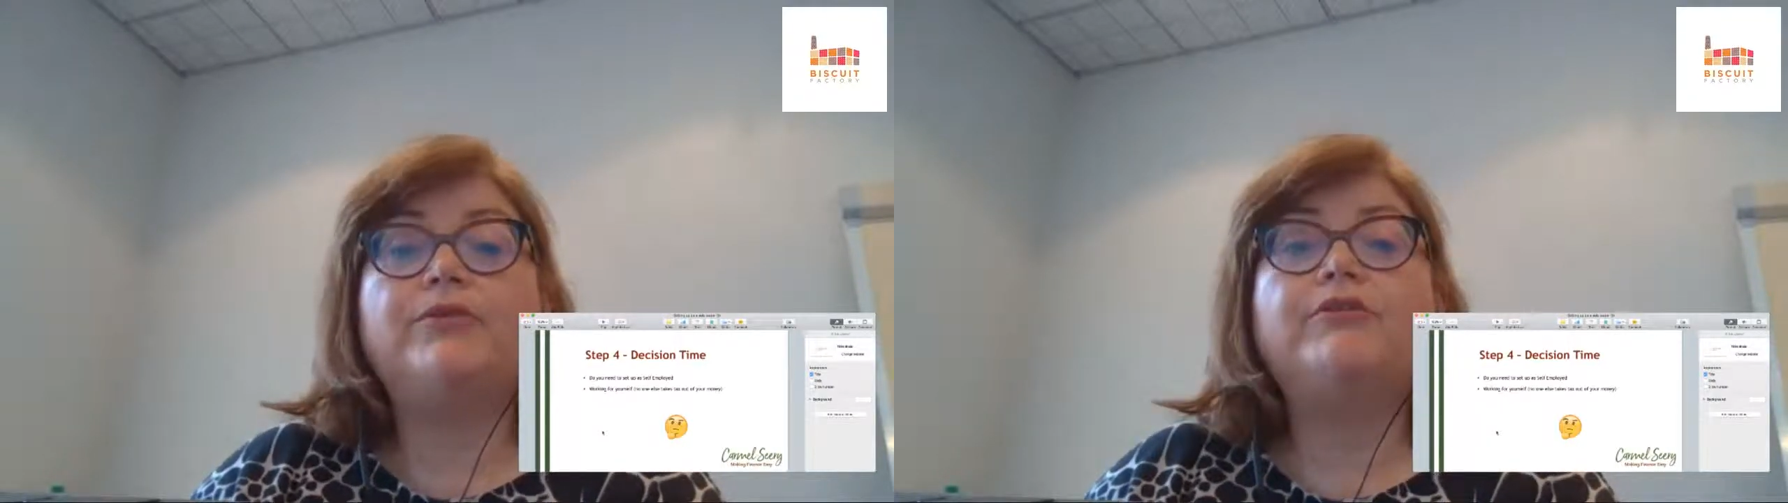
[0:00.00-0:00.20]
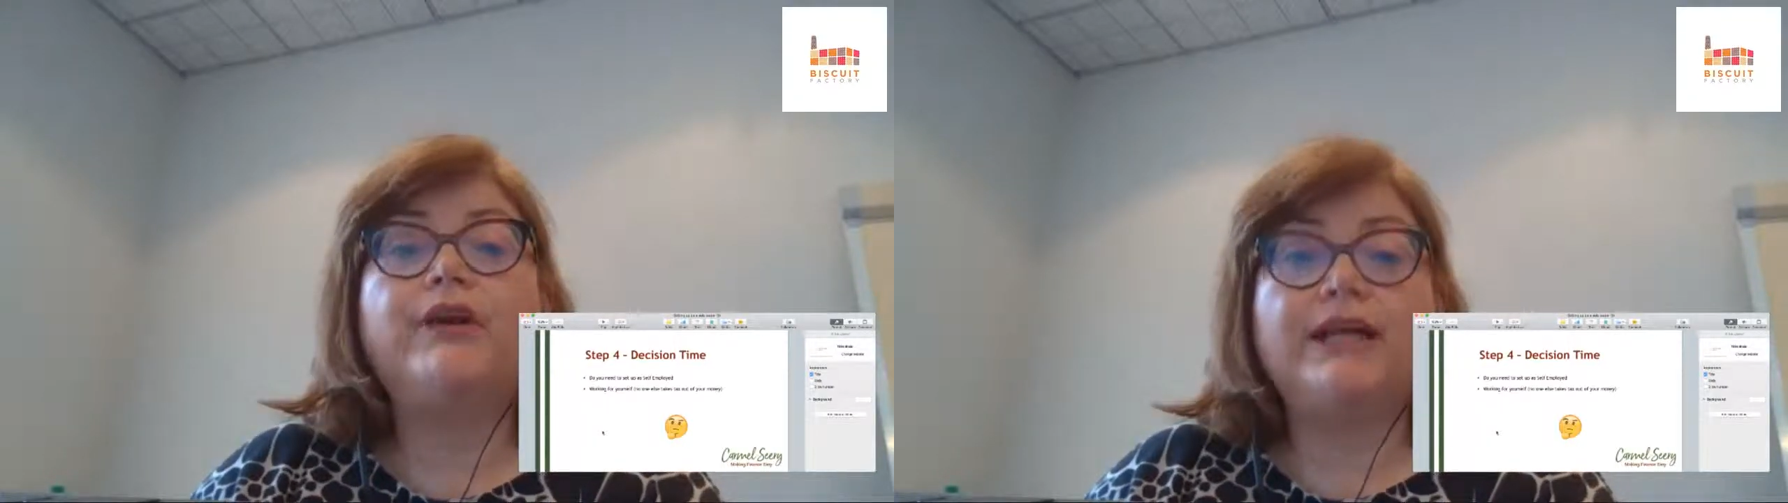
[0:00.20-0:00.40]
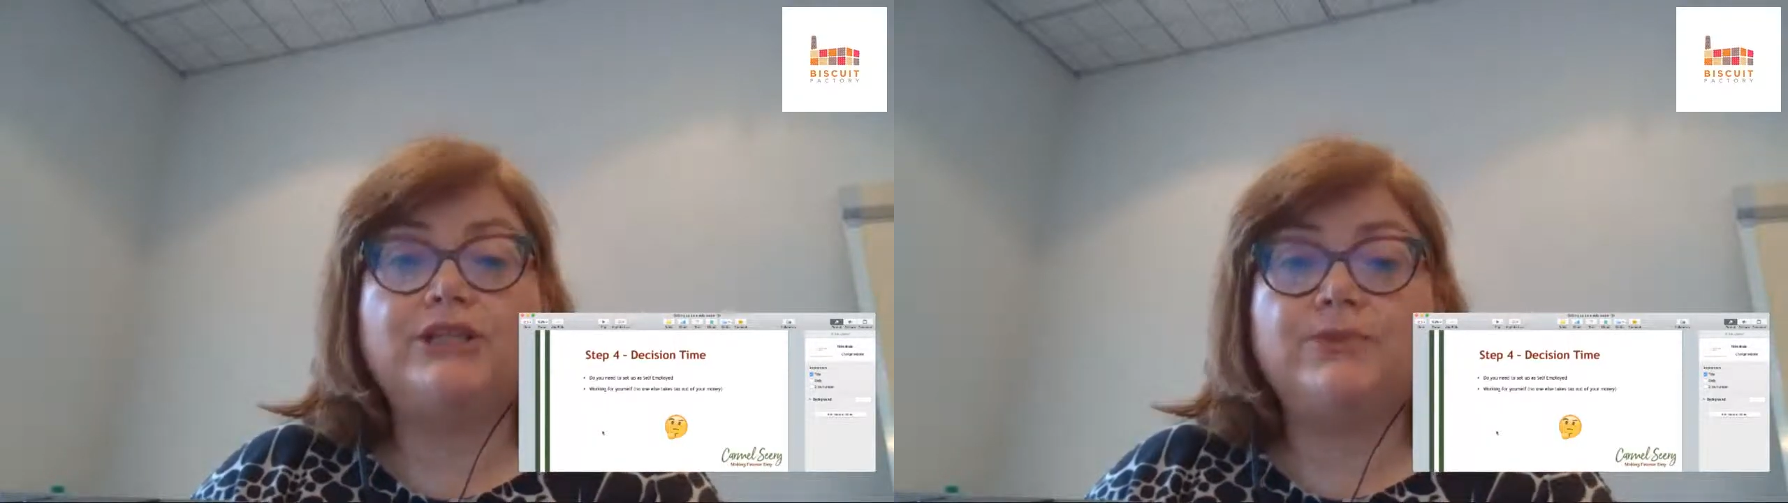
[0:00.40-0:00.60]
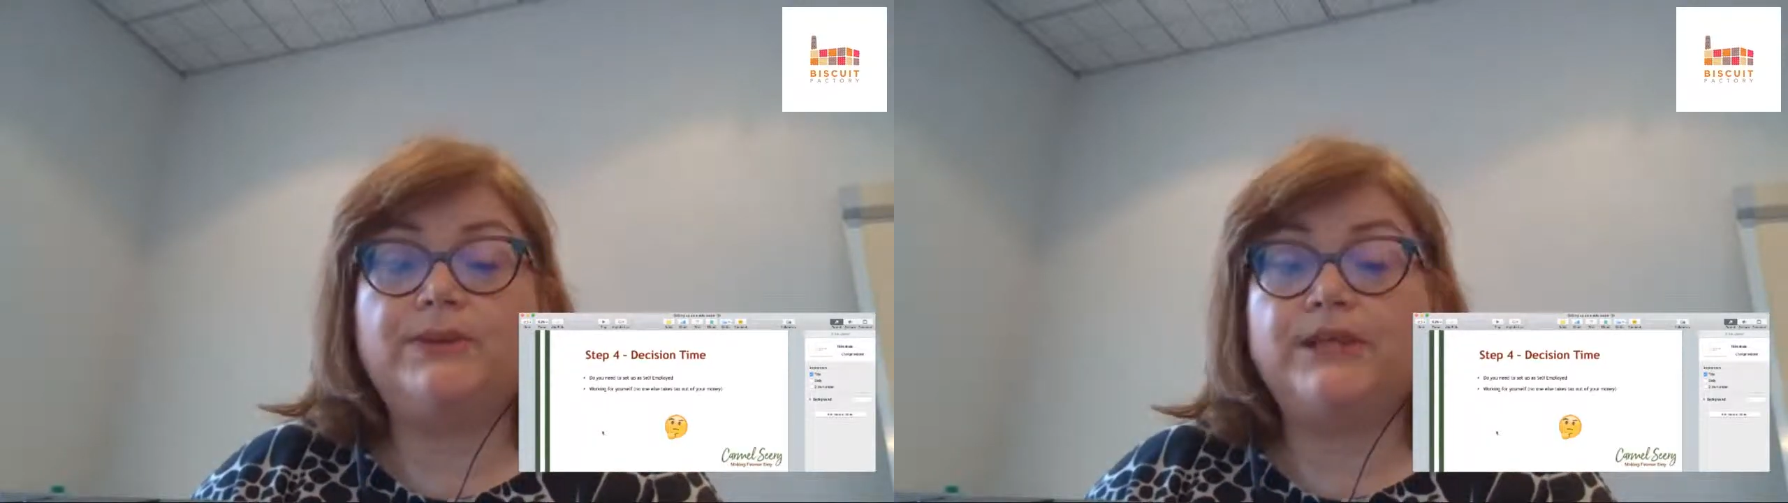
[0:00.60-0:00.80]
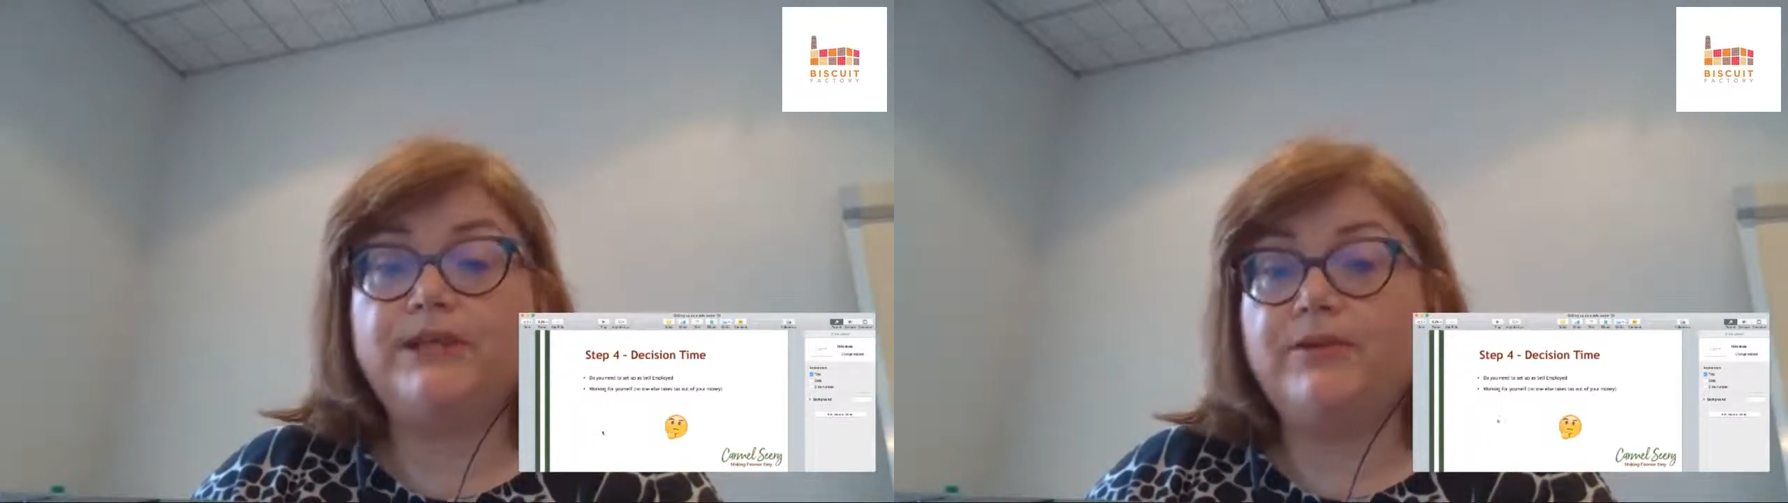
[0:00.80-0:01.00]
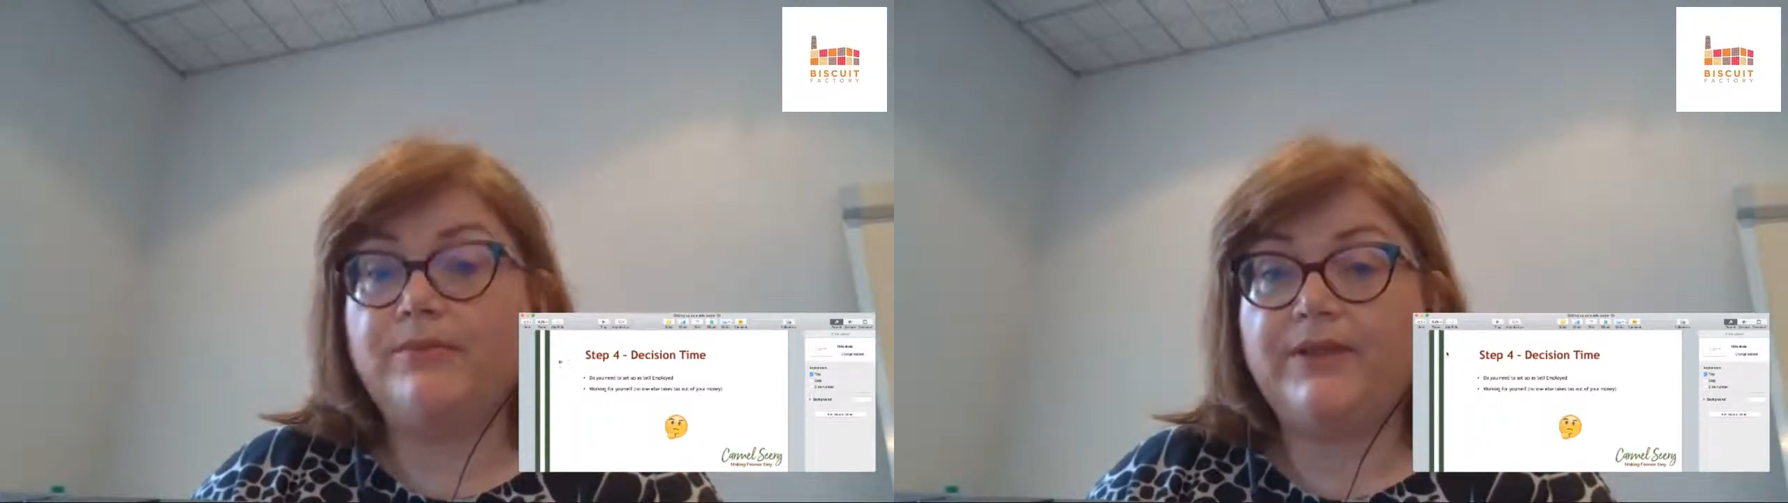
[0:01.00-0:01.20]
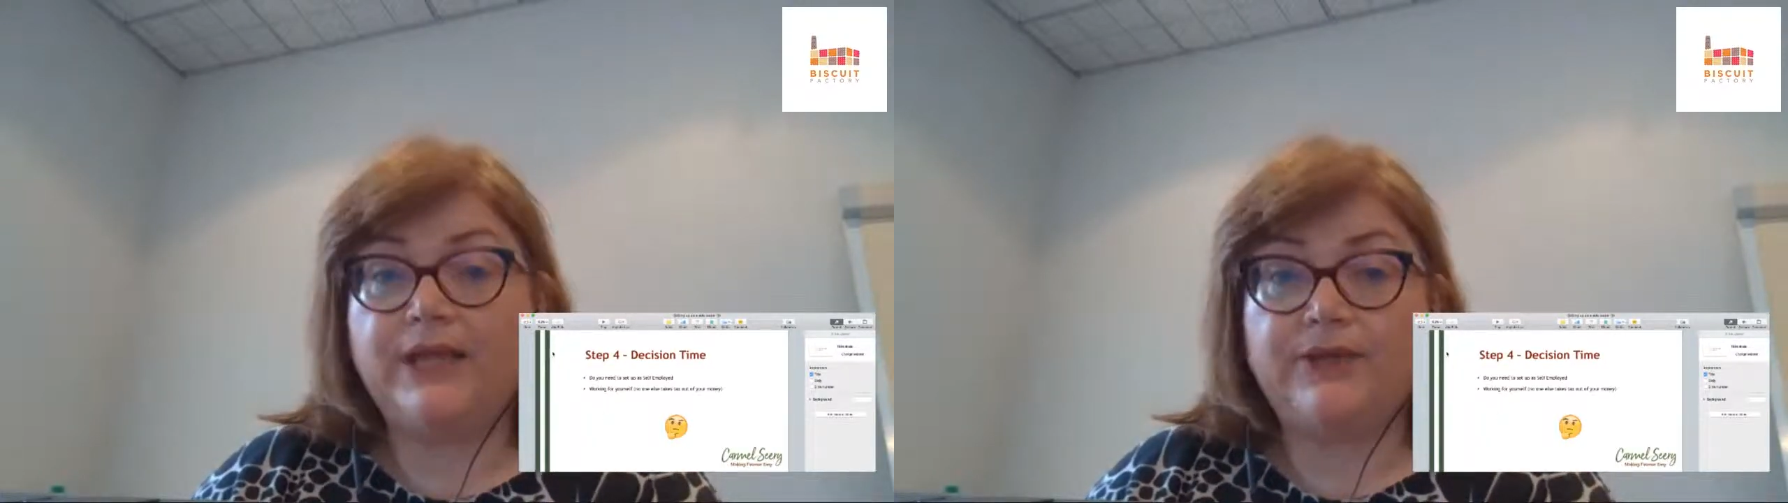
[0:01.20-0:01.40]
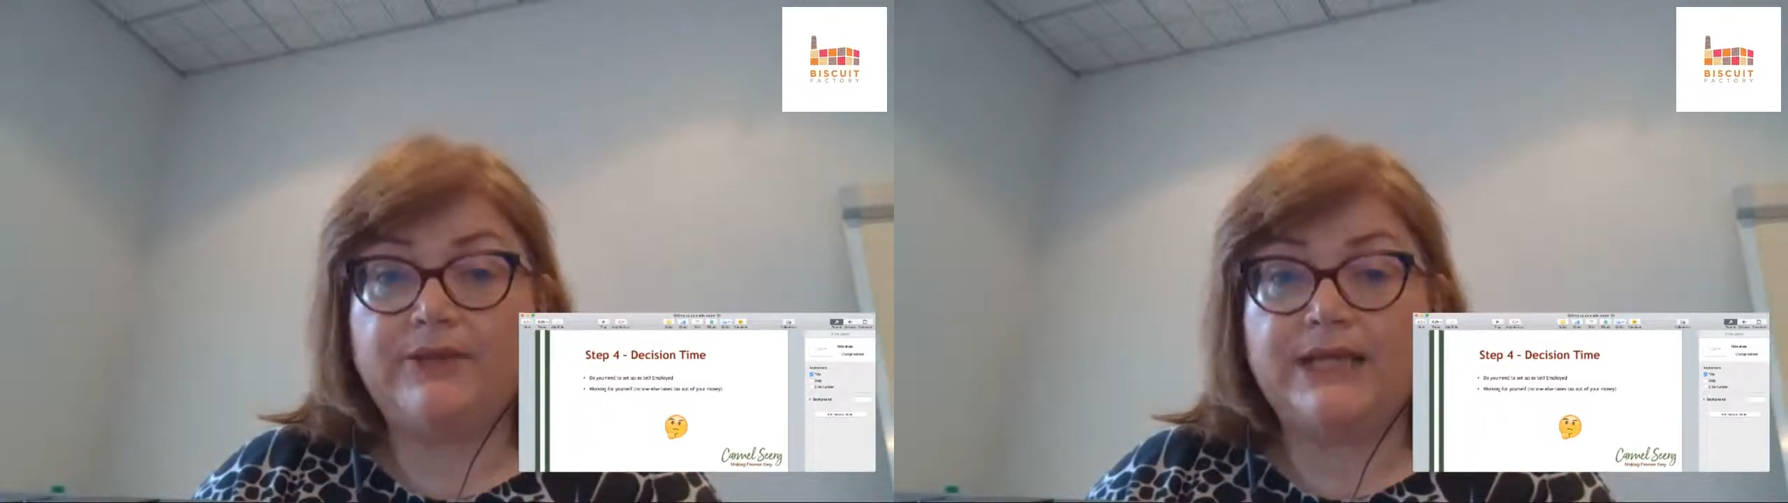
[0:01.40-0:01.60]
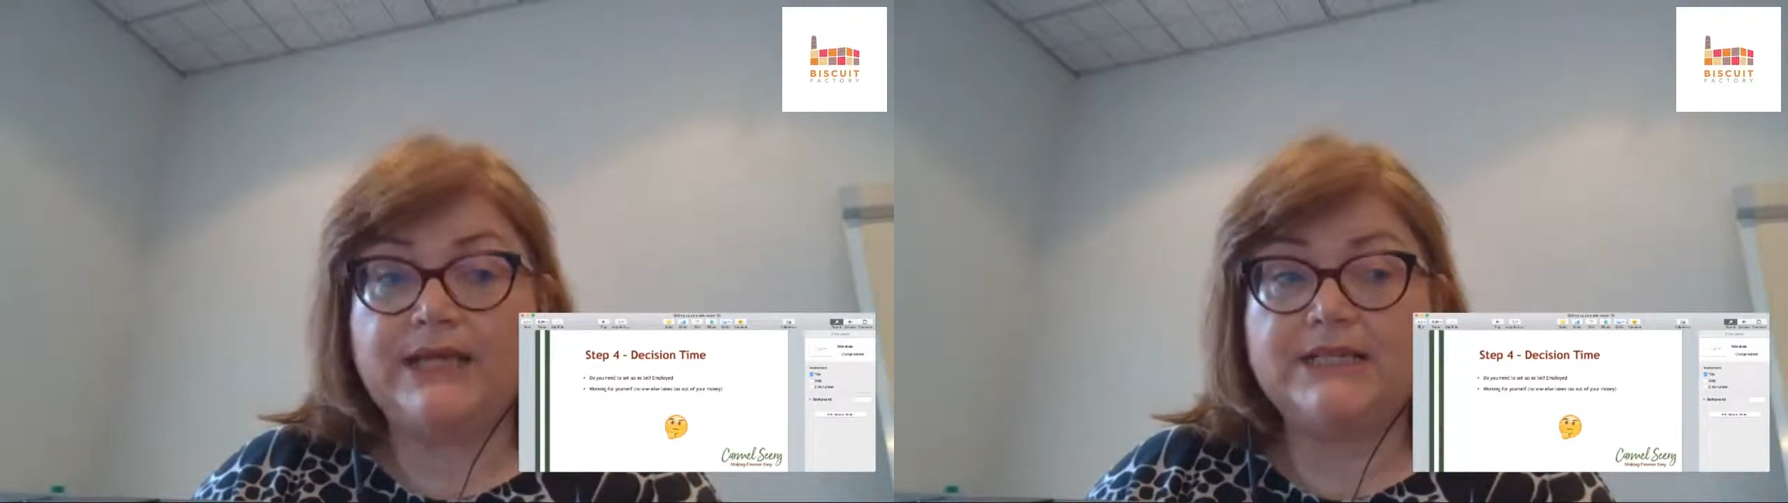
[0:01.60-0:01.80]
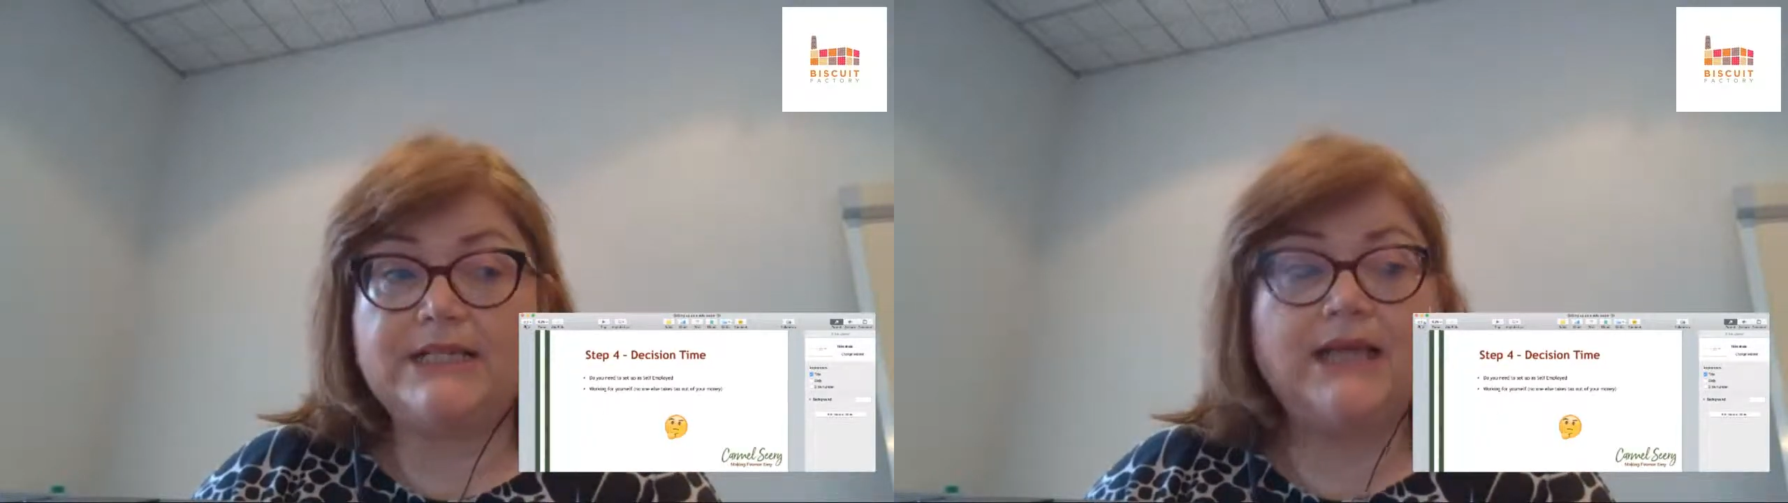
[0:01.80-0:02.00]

provide you with the number that you need.